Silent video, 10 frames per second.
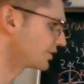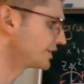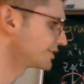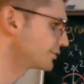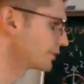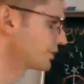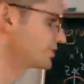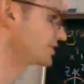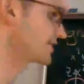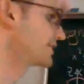
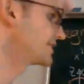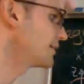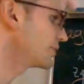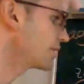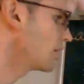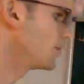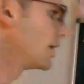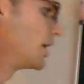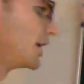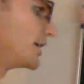equations at the same time
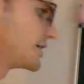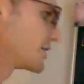is that